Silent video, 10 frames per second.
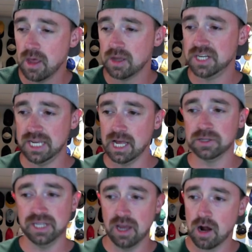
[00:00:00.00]

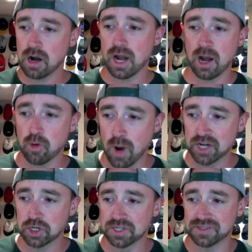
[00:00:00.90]
TLDR, Aaron
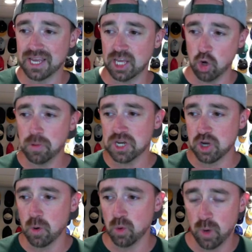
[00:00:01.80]
Rodgers is a
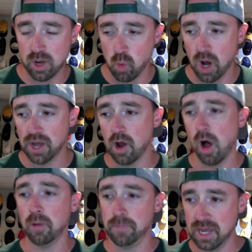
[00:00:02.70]
QB2 in week 1,
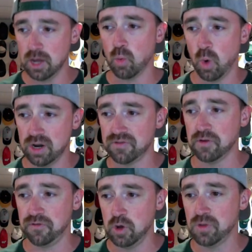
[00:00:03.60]
albeit one of the
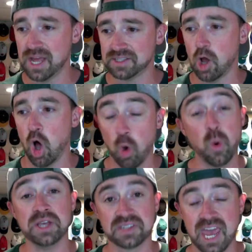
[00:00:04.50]
few that's
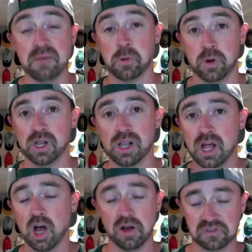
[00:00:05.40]
always capable
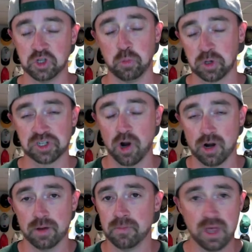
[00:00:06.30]
of
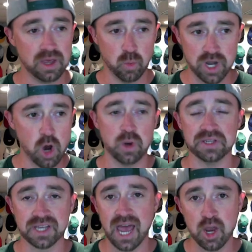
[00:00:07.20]
superstardom. We know
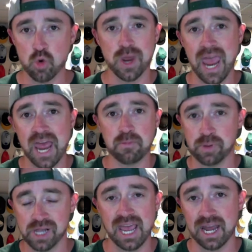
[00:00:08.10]
he's a guy who can
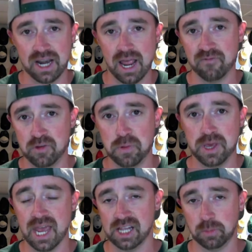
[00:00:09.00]
play at an
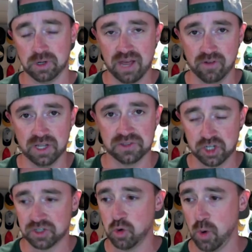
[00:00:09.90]
MVP caliber level. It's
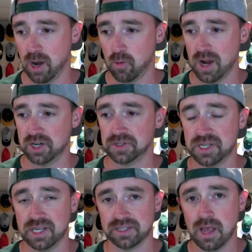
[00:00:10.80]
just who Aaron Rodgers
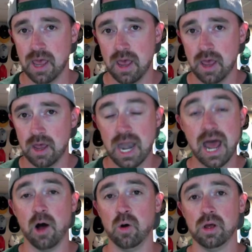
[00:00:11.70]
is.
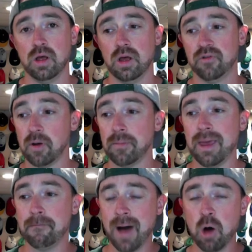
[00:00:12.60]
Now, from a
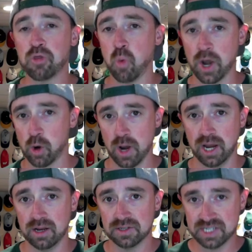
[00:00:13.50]

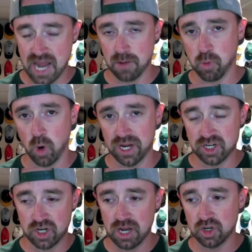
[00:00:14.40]
mouthwatering standpoint
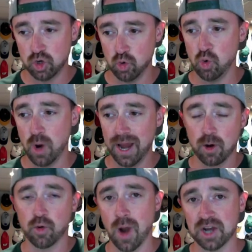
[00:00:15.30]
to
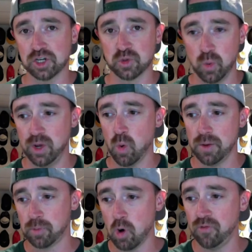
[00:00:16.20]
Aaron Rodgers' week
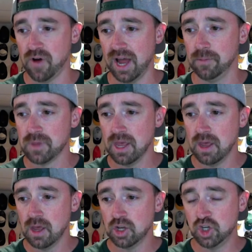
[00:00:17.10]
1 profile,
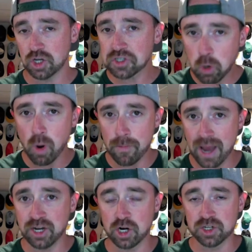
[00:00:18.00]
just a
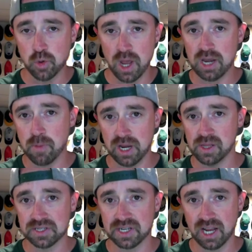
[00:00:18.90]
reminder to anybody
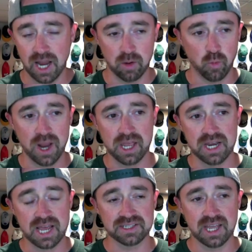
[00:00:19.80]
listening, I
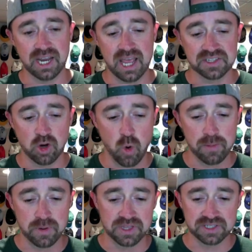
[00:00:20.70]
recognize that he hasn't
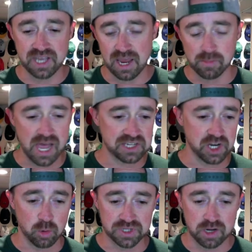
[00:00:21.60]
quite been the same. Last
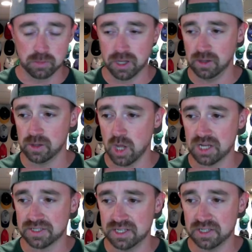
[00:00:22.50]
year was a completely
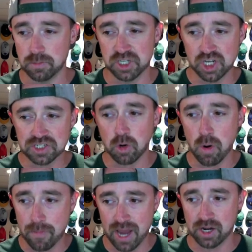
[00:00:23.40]
lost season, but just a
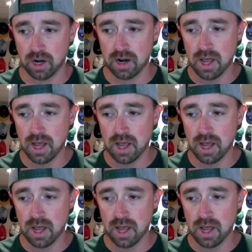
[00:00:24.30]
reminder